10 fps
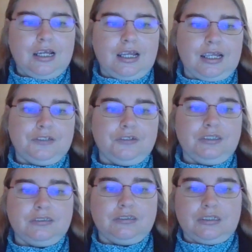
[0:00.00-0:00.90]
And you
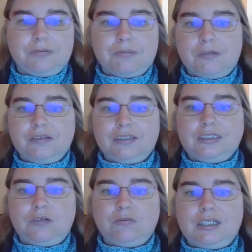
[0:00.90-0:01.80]
can set up a monthly
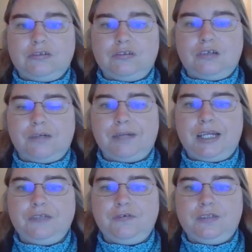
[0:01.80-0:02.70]
donation on
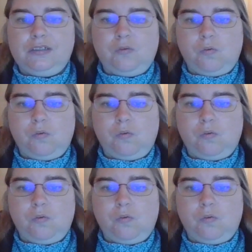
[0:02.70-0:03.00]
Patreon